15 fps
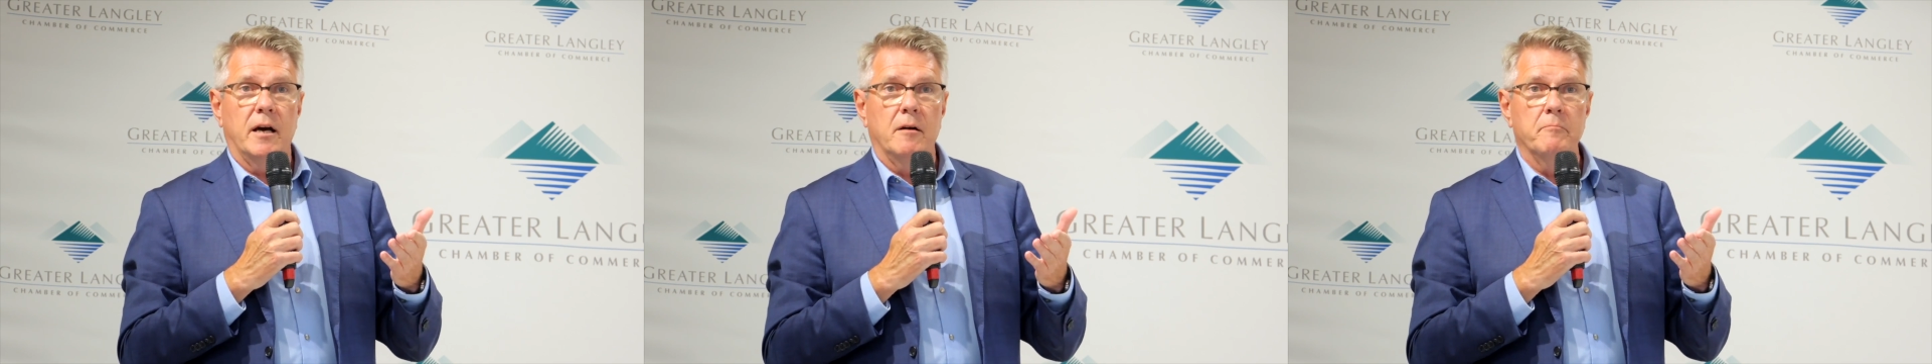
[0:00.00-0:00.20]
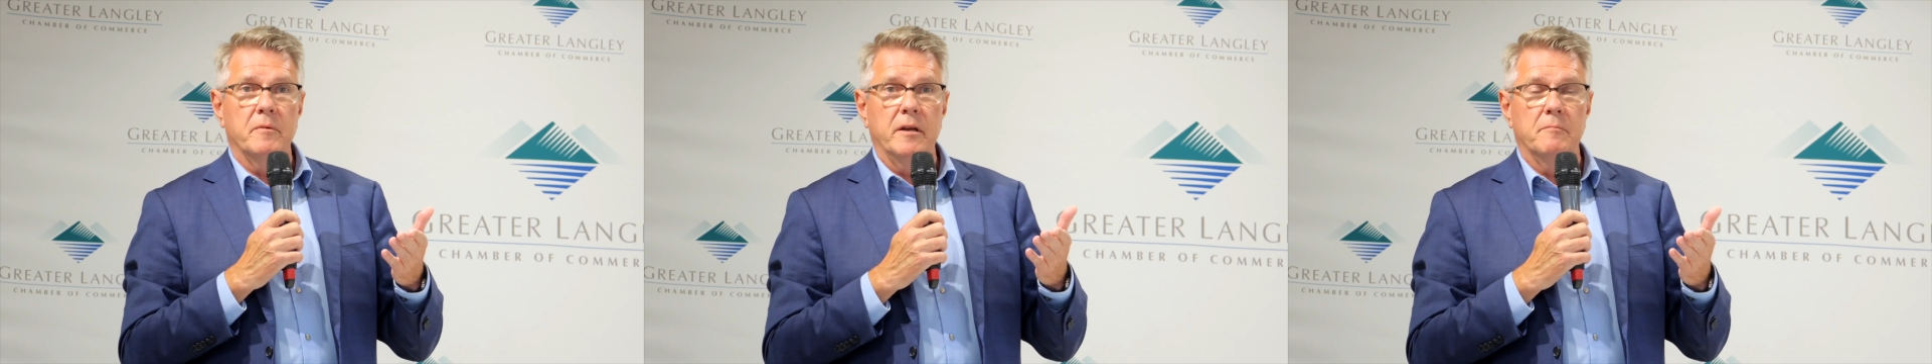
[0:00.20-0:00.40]

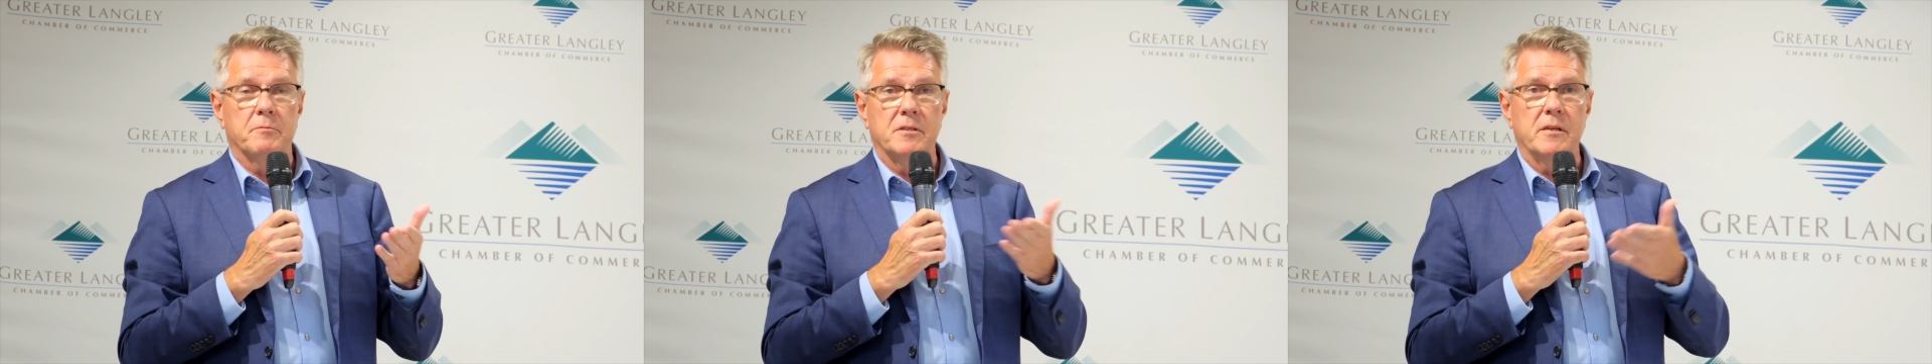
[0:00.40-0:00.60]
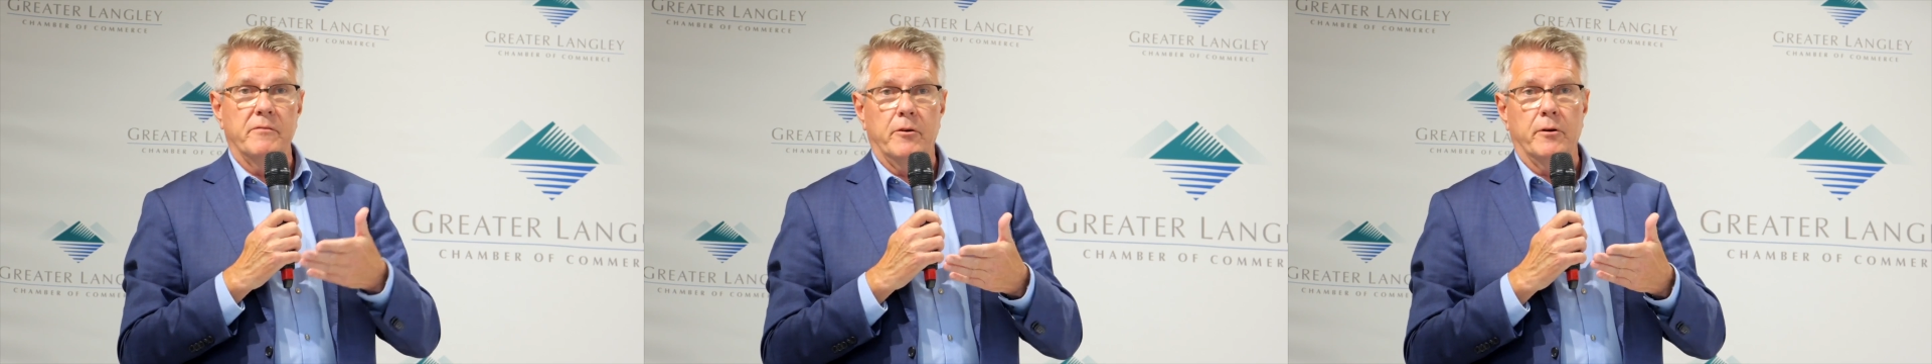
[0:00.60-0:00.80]
at
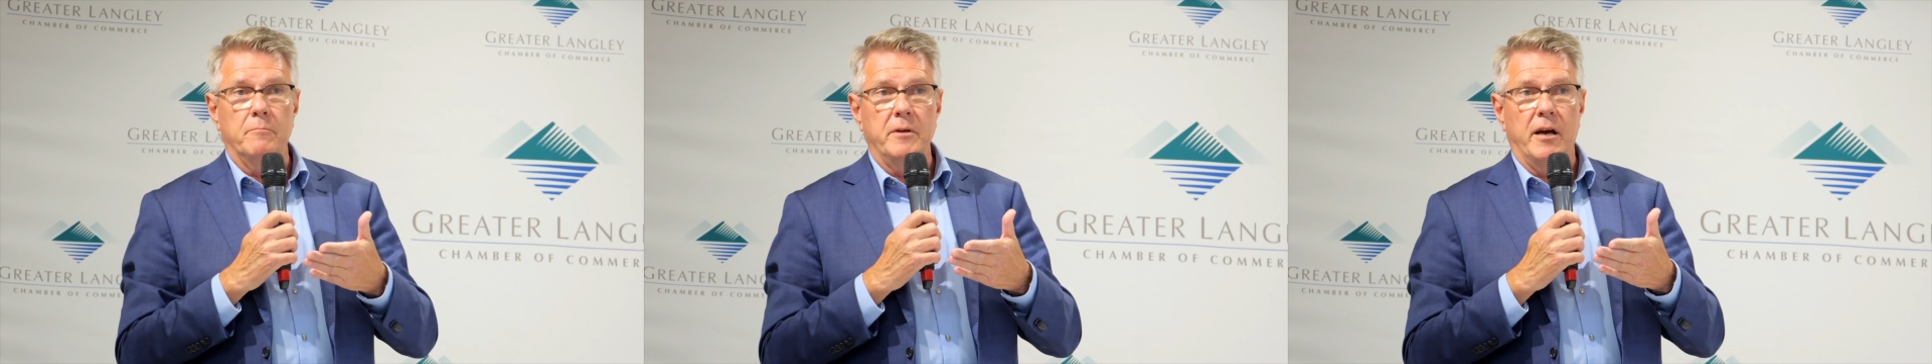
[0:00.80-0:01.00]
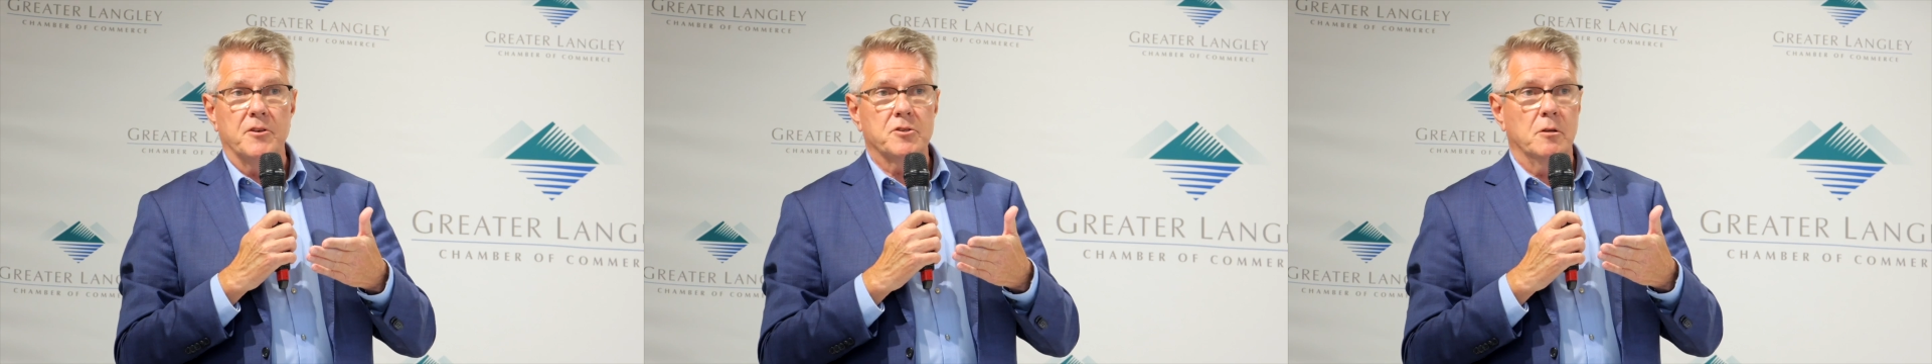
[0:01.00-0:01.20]
Pacific Rim
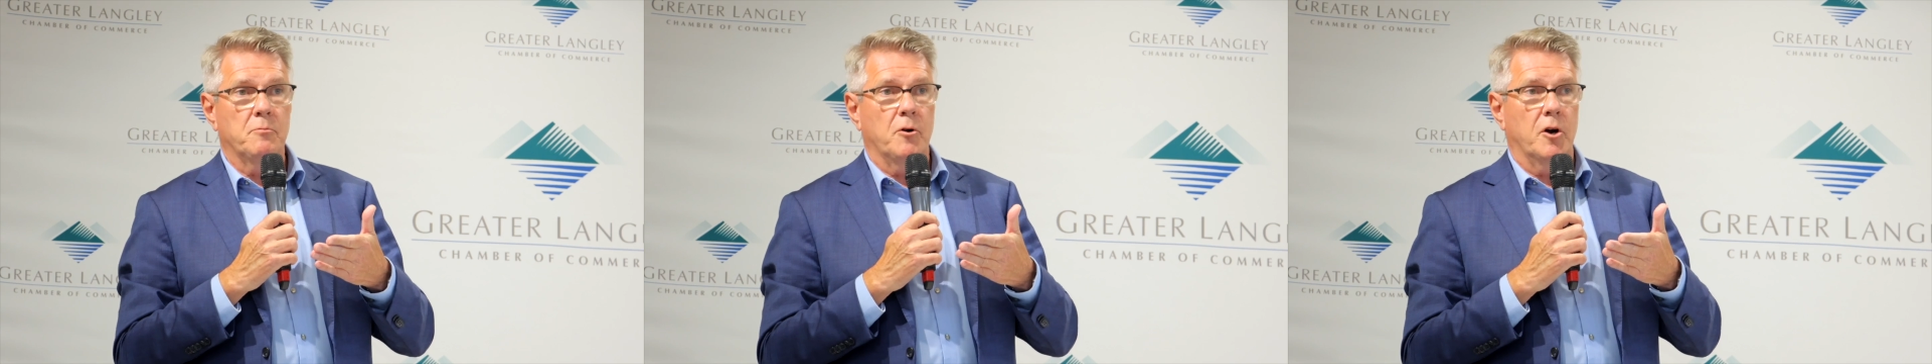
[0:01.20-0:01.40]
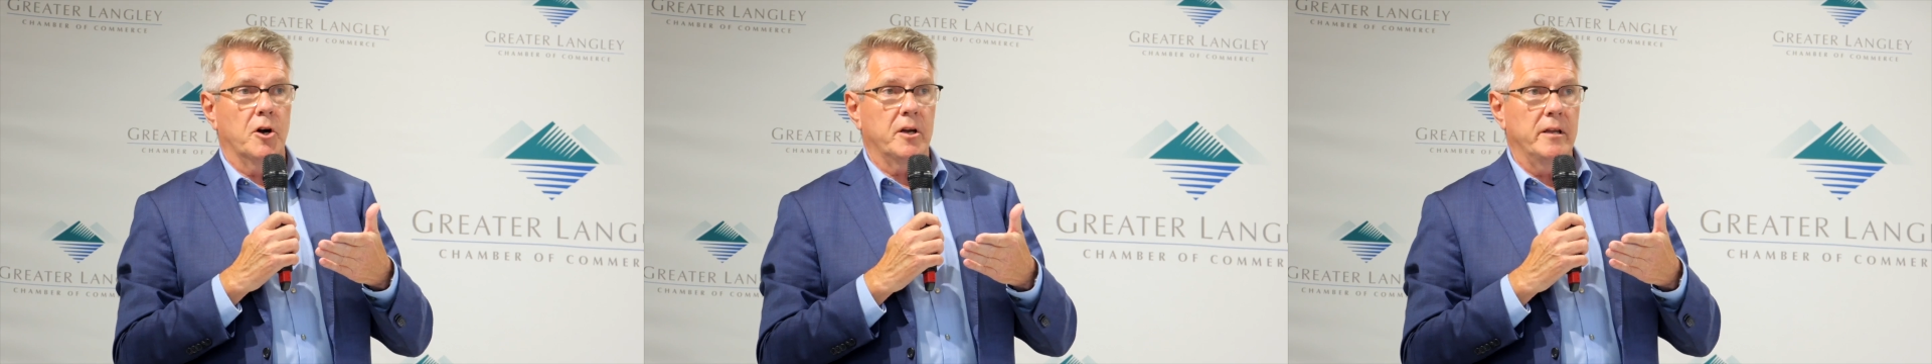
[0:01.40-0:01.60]
National
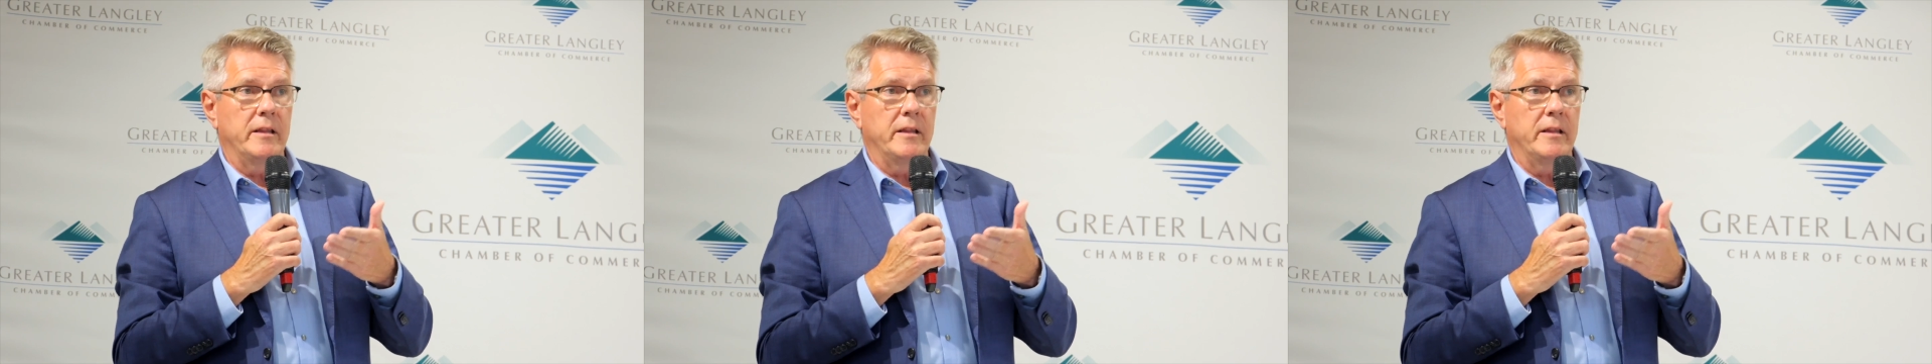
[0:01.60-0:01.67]
Park,